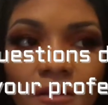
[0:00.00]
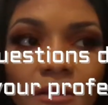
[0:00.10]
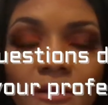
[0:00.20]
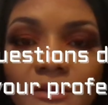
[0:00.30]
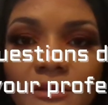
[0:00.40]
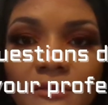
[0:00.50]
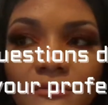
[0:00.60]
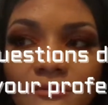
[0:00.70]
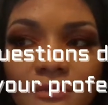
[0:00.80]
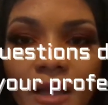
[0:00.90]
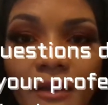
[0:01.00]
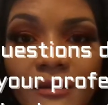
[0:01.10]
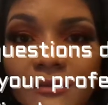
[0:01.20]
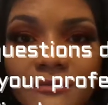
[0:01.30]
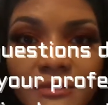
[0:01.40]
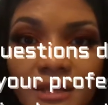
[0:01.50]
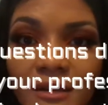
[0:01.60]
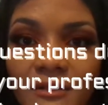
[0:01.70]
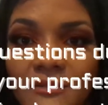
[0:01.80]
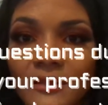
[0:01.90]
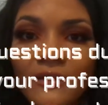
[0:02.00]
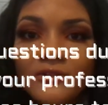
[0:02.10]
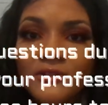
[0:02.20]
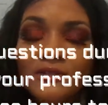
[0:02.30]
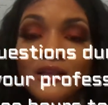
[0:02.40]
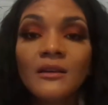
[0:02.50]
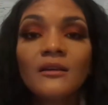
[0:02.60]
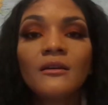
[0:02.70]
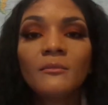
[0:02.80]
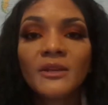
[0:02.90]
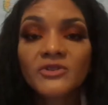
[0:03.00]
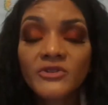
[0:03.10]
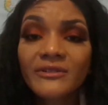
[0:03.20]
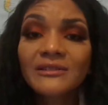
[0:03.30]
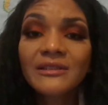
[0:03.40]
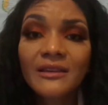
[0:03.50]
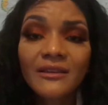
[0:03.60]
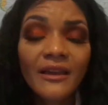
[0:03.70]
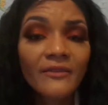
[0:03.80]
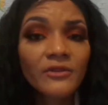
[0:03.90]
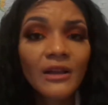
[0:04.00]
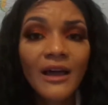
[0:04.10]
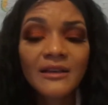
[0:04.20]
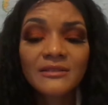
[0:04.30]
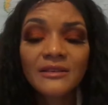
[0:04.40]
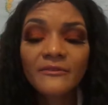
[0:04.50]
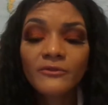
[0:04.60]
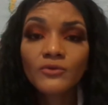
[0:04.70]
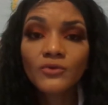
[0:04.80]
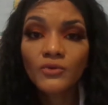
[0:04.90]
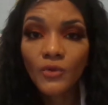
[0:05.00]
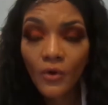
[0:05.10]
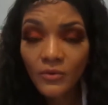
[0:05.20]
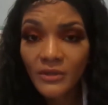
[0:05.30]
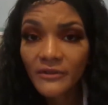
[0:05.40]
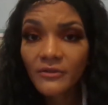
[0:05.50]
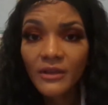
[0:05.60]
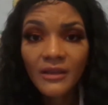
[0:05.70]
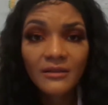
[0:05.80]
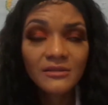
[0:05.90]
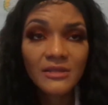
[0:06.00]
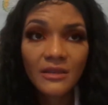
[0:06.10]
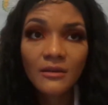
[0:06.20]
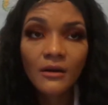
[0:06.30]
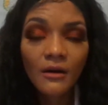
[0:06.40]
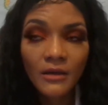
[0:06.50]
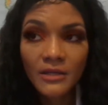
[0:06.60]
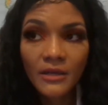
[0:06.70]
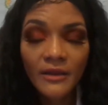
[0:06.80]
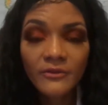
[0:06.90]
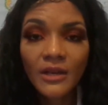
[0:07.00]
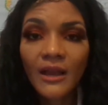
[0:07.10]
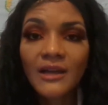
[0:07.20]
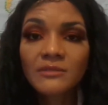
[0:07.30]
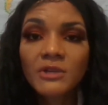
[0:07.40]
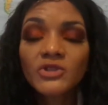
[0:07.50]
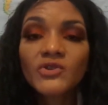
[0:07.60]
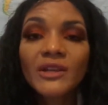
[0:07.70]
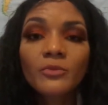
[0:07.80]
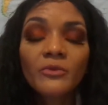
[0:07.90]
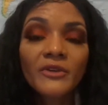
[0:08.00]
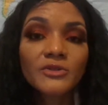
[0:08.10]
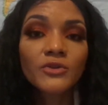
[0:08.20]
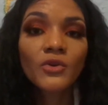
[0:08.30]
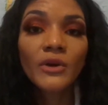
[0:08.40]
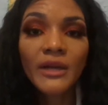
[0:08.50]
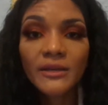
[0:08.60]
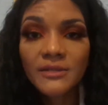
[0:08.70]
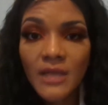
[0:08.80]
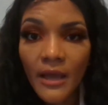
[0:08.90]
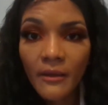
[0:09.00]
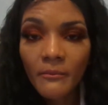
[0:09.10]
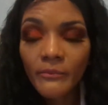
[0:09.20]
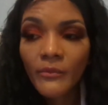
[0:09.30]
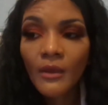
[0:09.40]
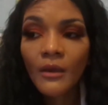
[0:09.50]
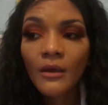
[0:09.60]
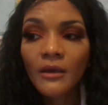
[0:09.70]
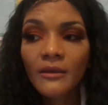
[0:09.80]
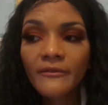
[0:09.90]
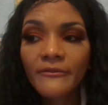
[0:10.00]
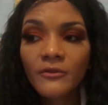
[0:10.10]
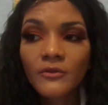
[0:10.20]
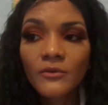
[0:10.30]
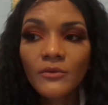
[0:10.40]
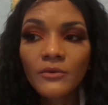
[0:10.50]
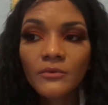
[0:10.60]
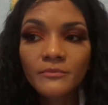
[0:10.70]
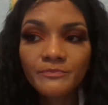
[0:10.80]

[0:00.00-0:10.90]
it because it kind of does. Like just make sure you attend every class. If you don't, if you can't attend every class, make sure you let the professor know ahead of time. If you